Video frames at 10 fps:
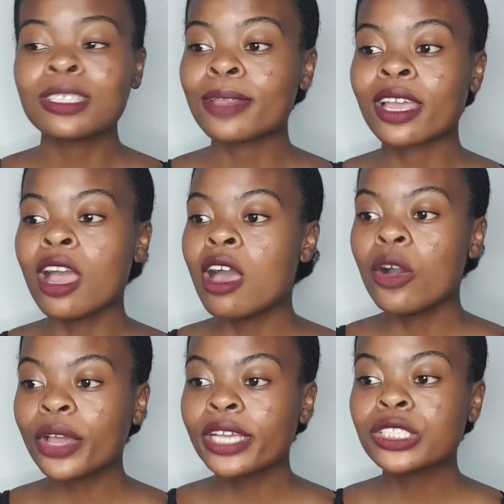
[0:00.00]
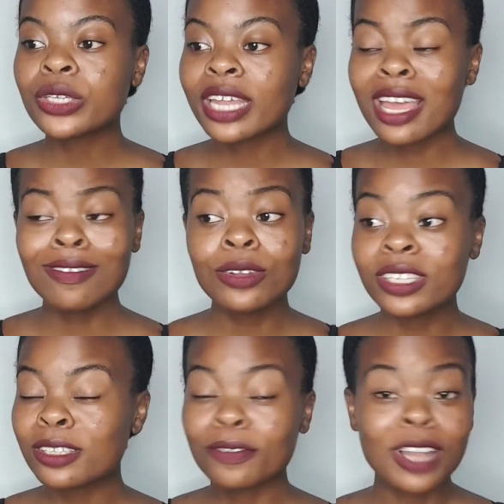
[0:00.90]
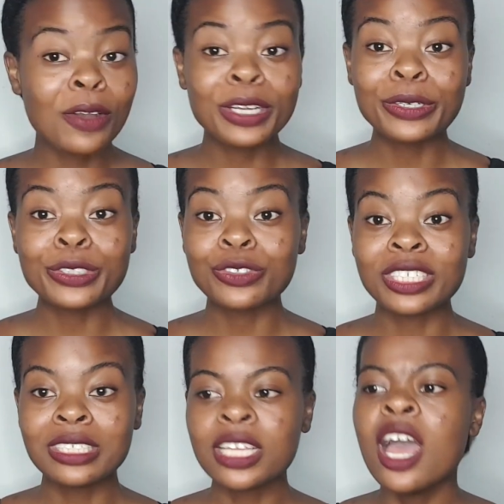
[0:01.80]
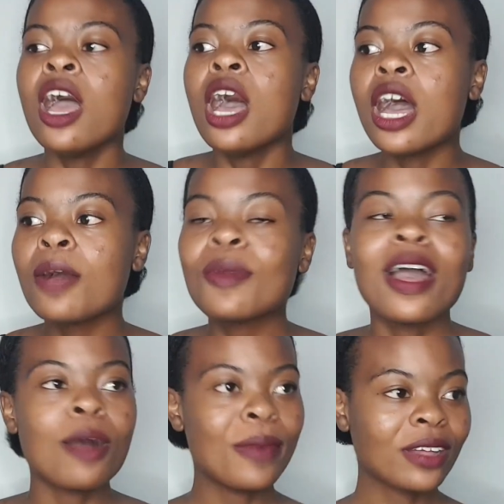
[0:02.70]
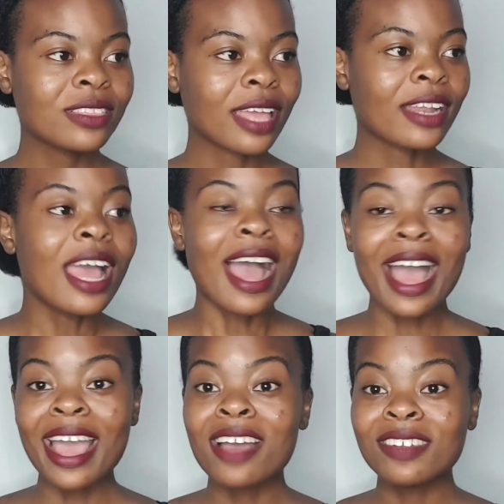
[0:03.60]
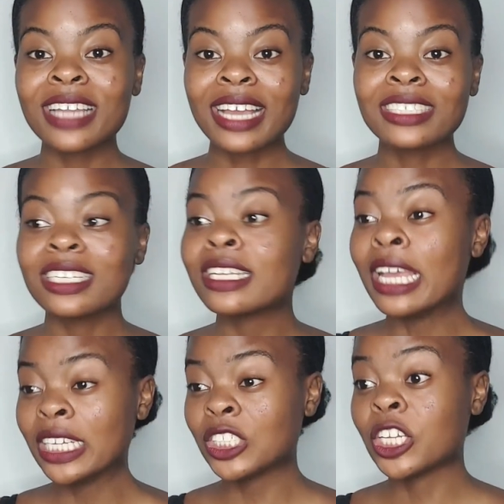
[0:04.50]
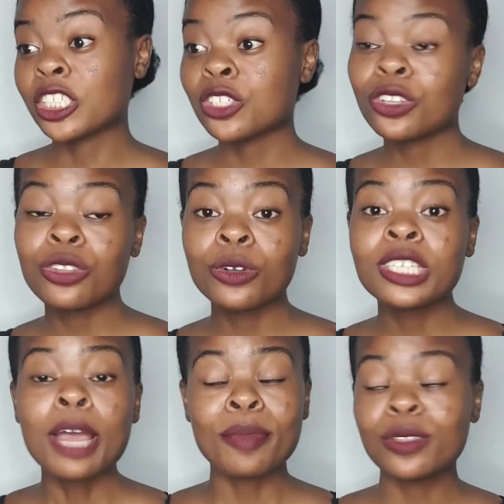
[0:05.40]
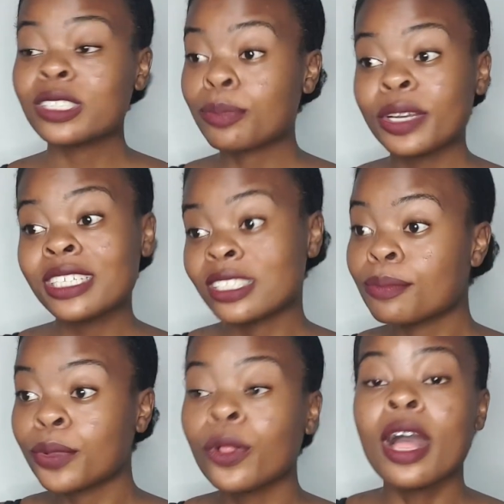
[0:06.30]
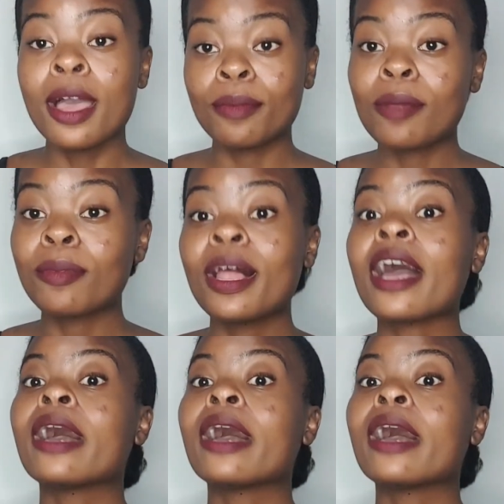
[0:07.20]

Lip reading: I'm like, okay, so can I have a look at the flower girls' dresses? About that, I haven't actually started on those, but those are pretty simple, blah, blah, blah.